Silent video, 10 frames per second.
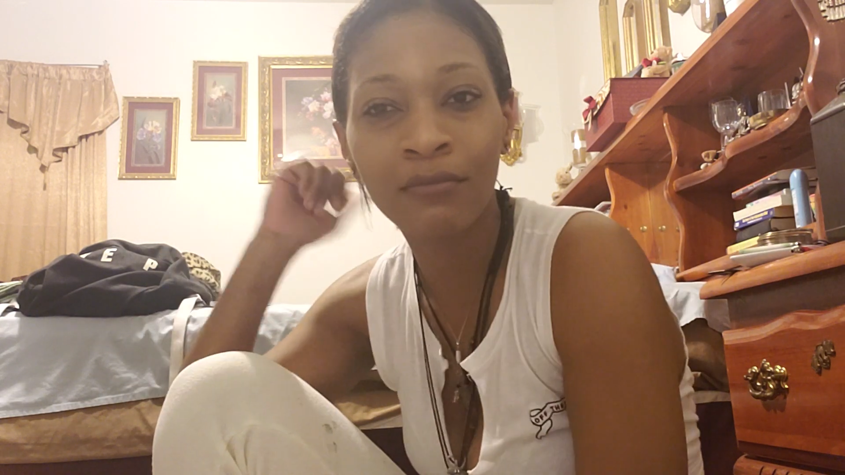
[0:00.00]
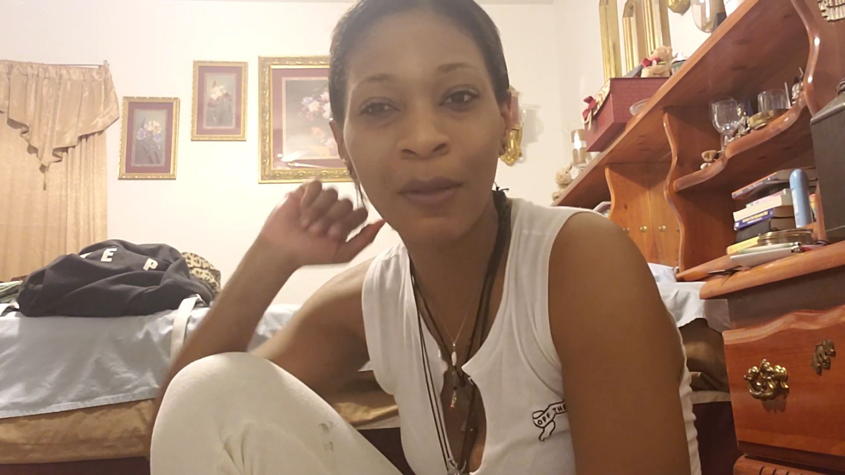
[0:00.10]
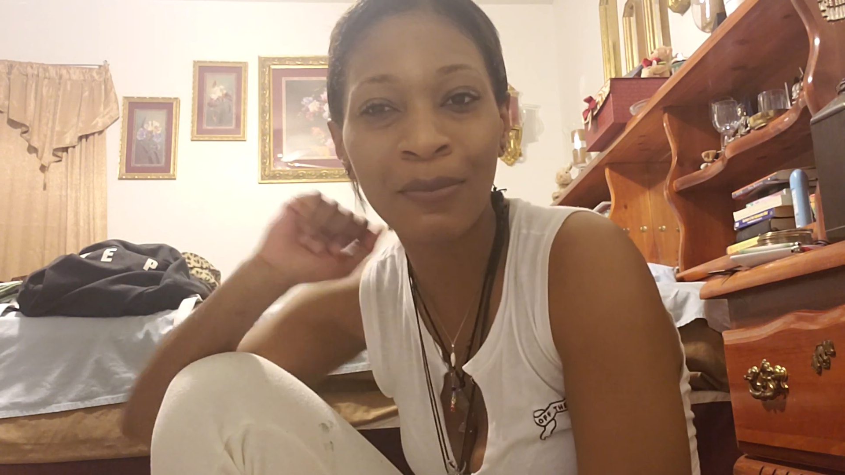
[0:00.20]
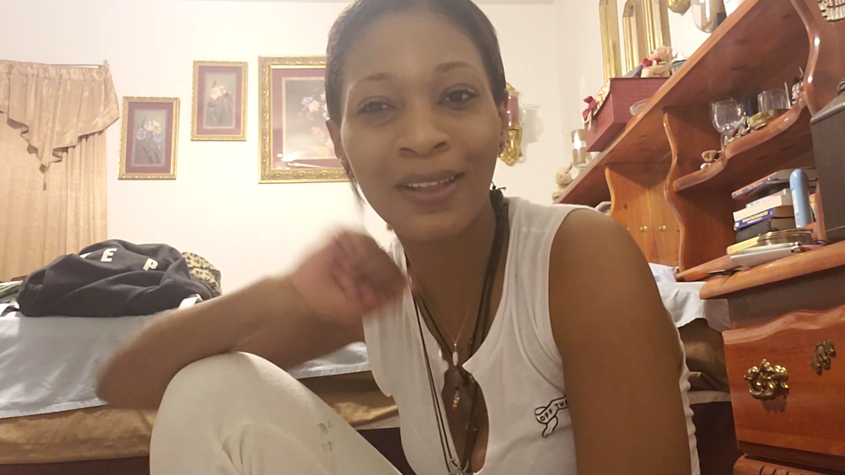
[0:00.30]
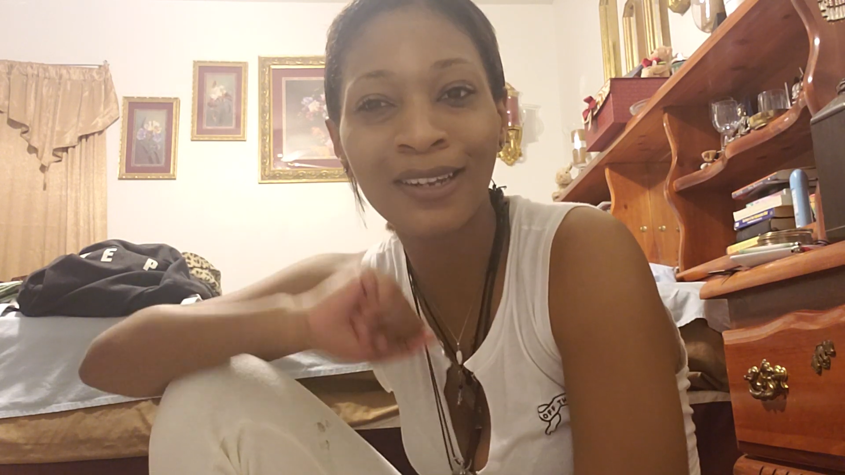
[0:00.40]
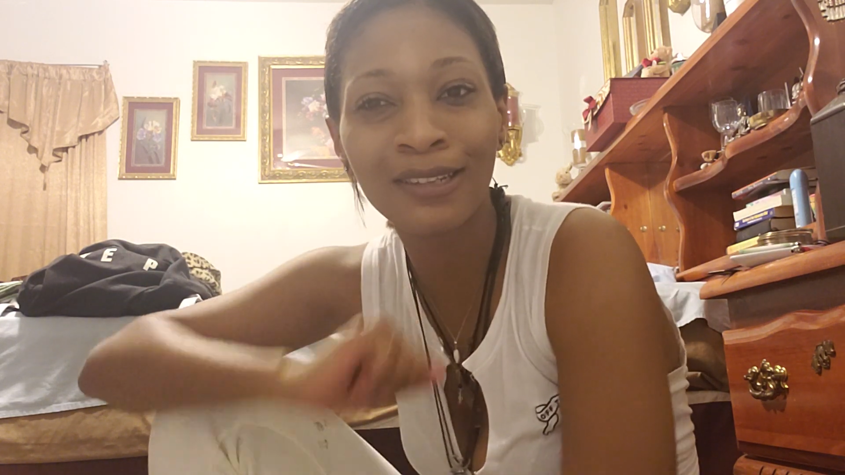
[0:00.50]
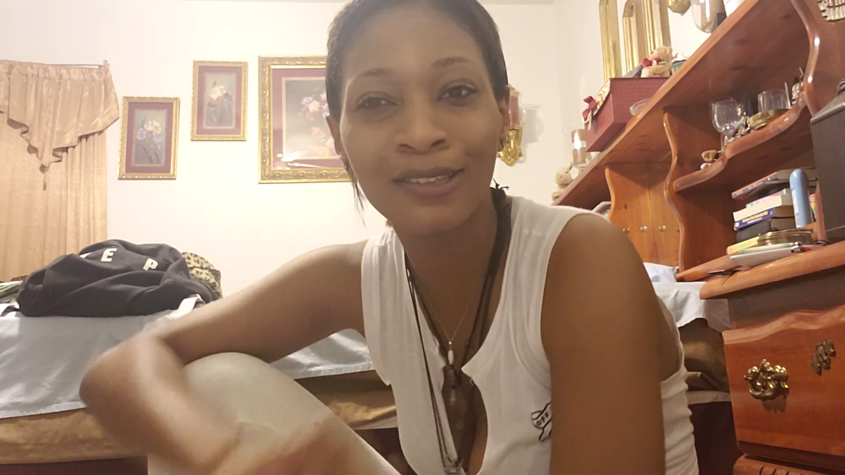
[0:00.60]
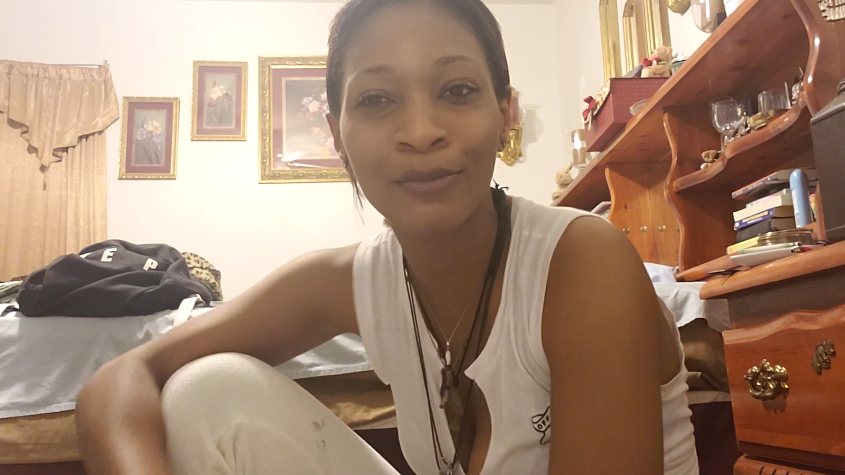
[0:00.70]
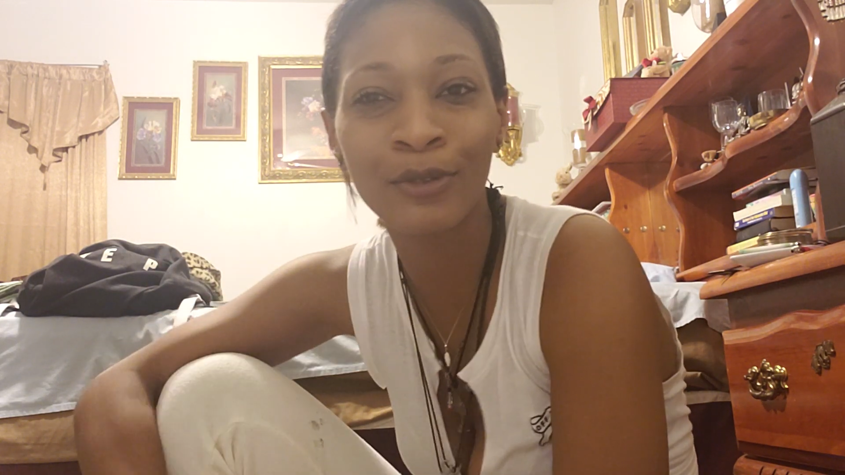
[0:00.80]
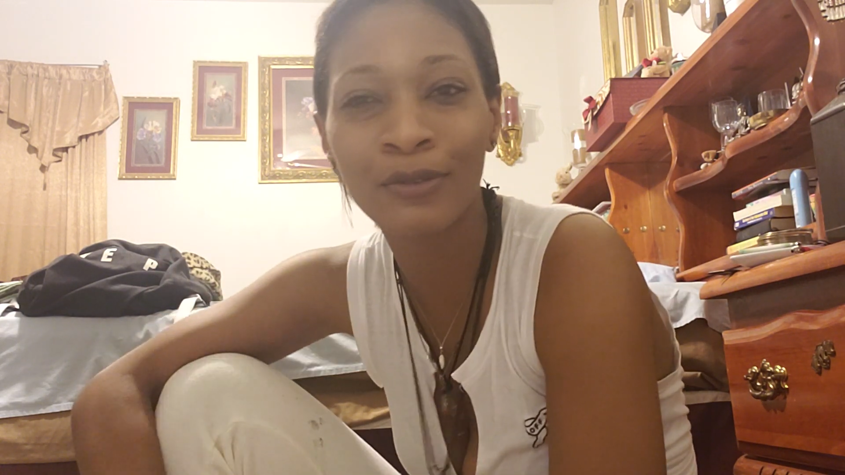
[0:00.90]
I'm planning
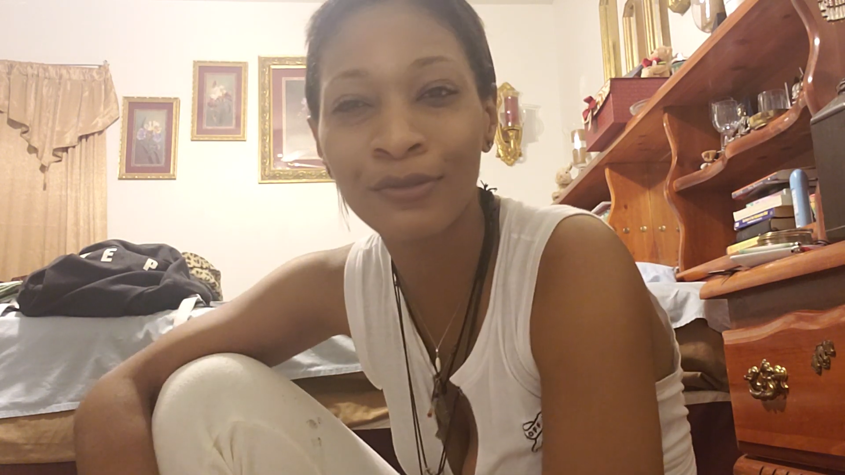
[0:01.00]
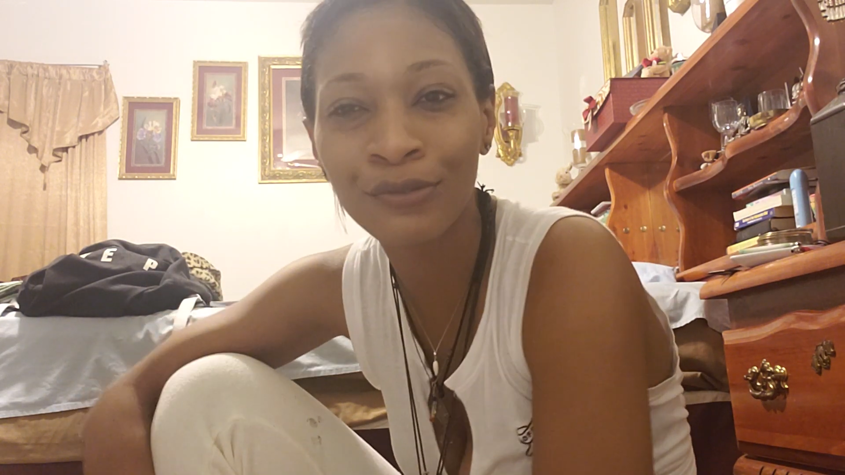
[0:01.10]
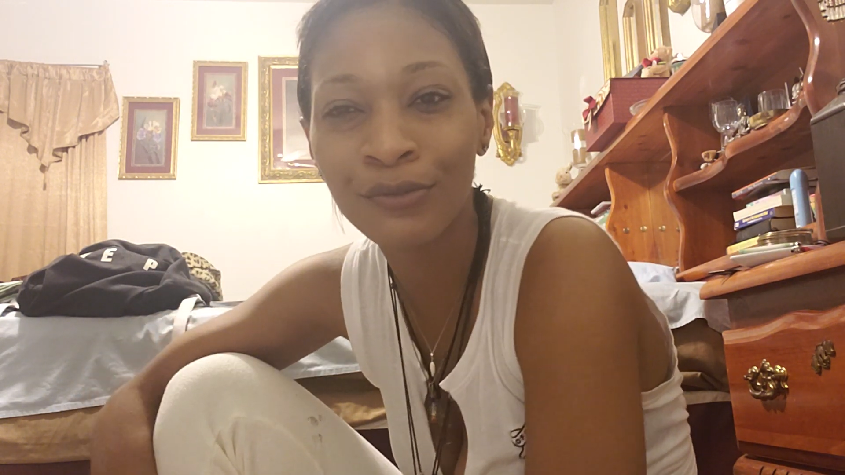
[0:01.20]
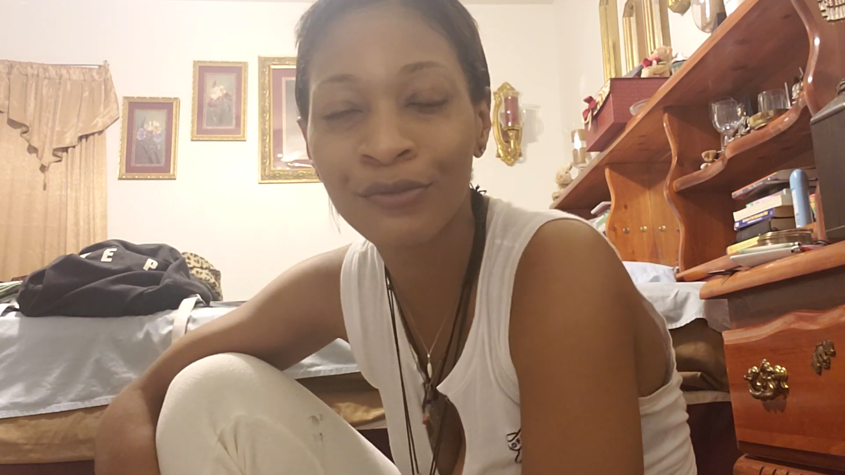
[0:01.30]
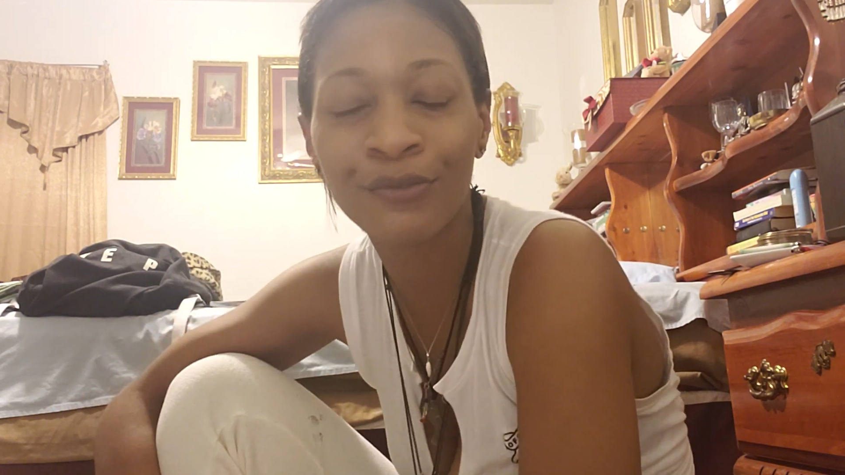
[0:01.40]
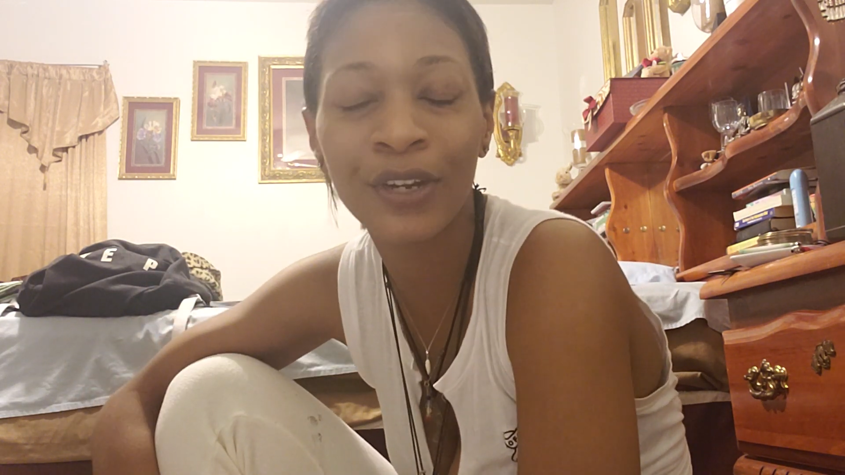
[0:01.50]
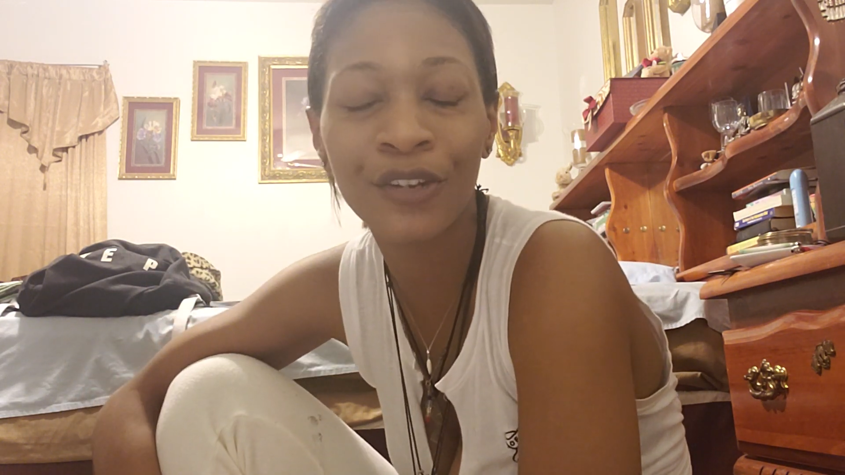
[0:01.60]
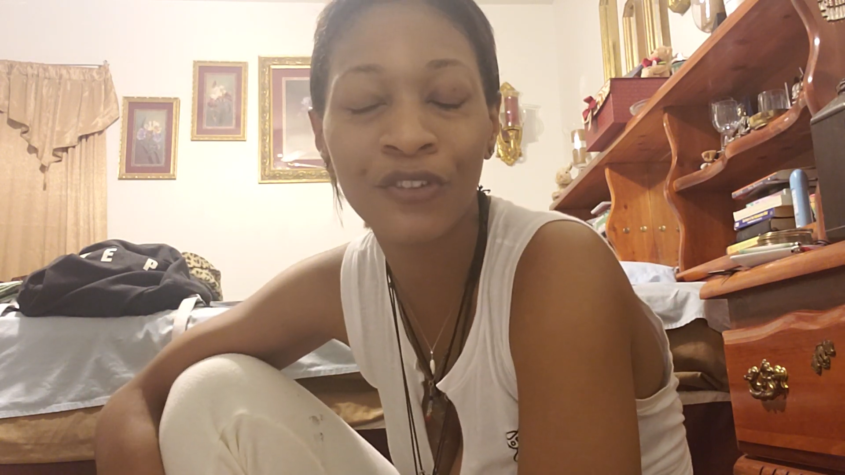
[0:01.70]
to move very,